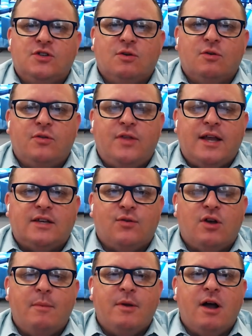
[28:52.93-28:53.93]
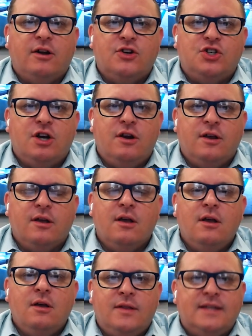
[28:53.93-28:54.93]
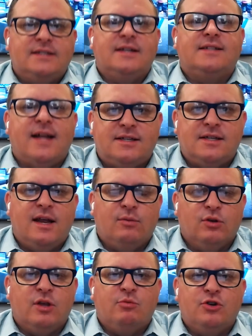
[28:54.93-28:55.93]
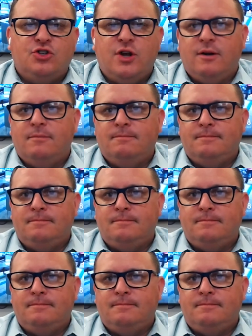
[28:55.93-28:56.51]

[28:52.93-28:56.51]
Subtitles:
So thanks for coming on and sharing these insights today. Really appreciate it.